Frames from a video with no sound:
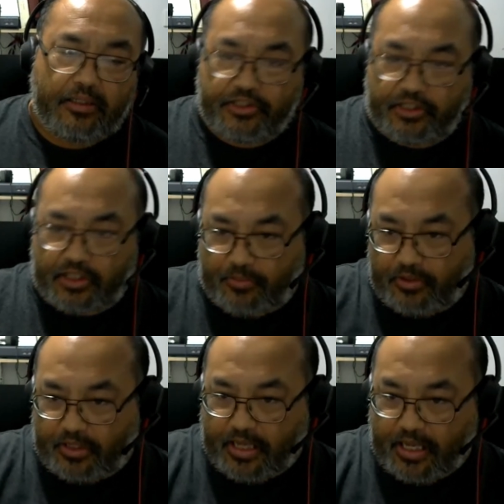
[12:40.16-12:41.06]
she
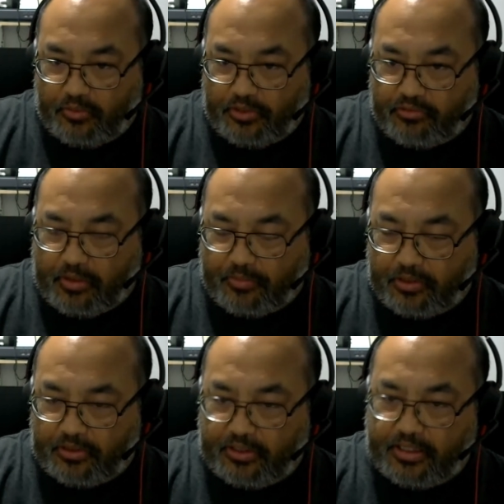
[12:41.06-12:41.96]
communicated with this
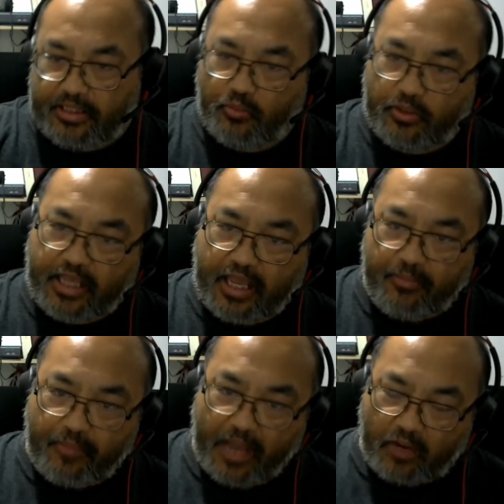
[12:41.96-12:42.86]
reptilian. And then what
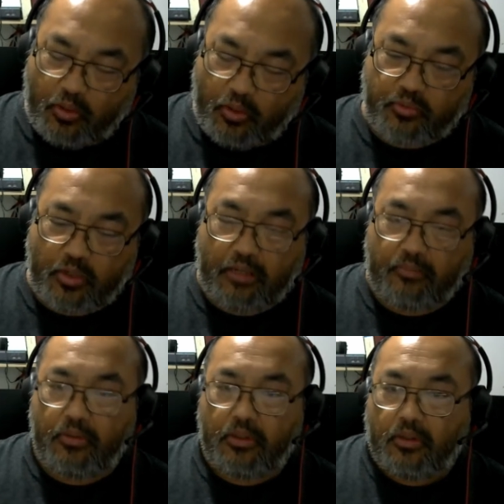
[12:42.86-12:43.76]
came back was,
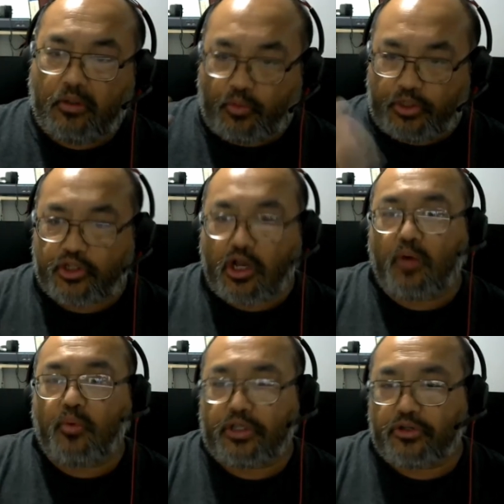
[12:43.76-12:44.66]
well, we
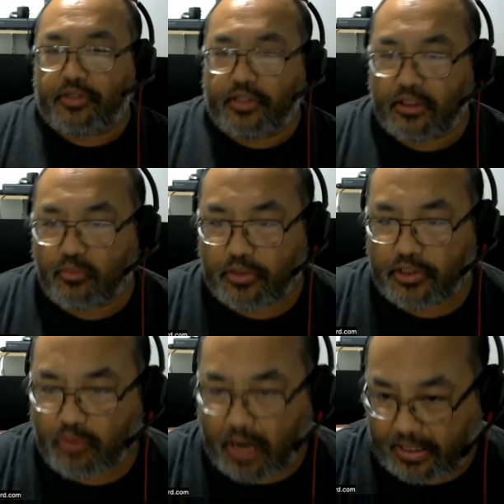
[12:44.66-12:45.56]
saw what you did with the
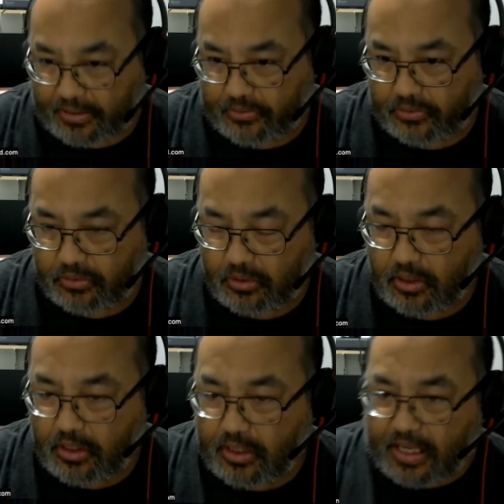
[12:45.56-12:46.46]
dragons.
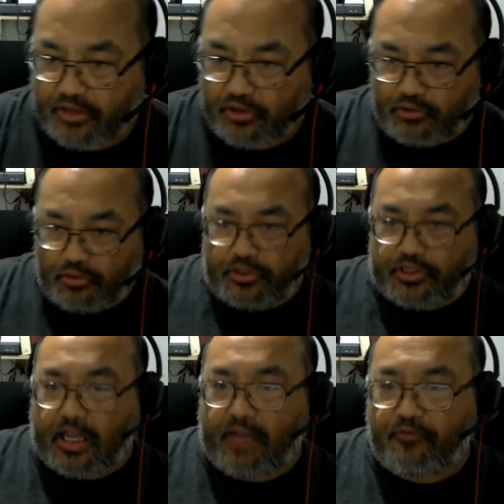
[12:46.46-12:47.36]
Can you do the
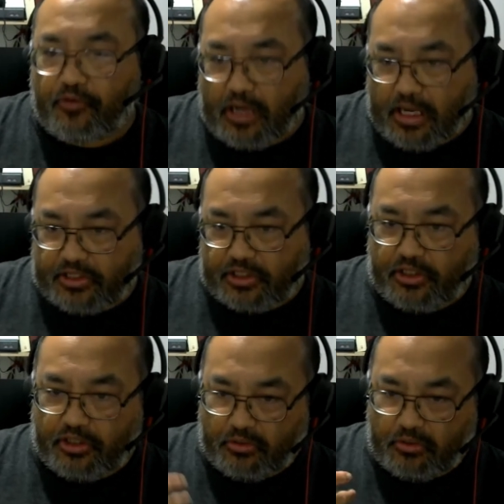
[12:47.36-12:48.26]
same for us?
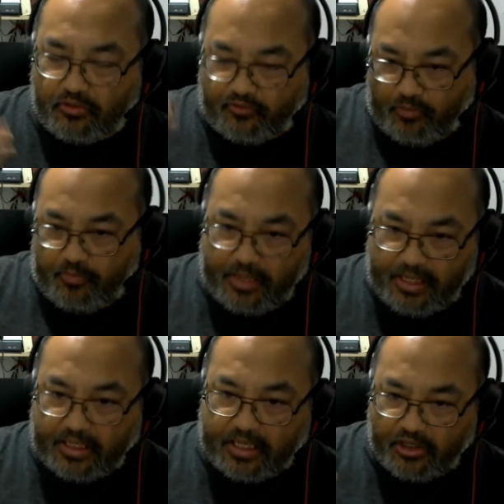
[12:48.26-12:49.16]
For
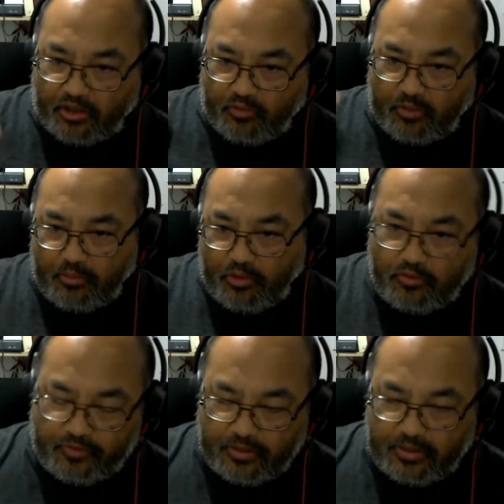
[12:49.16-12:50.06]
me, can you
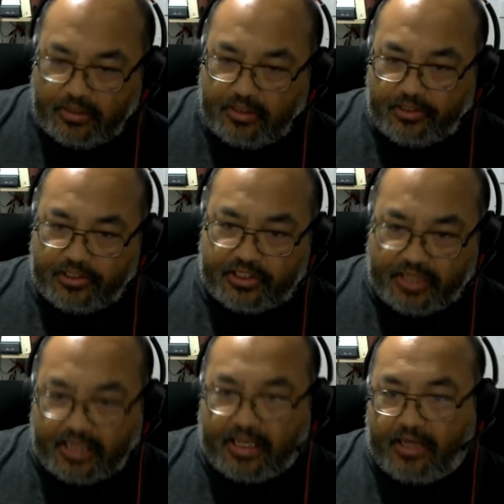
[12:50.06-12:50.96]
remove the
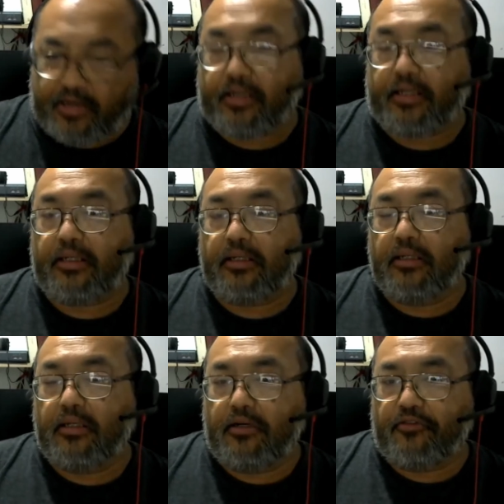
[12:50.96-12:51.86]
snake entity
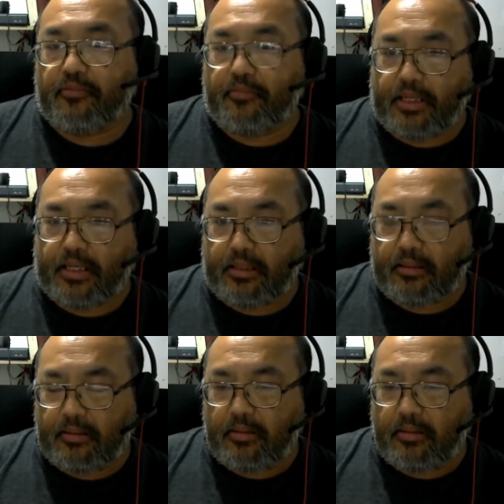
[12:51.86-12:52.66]
from me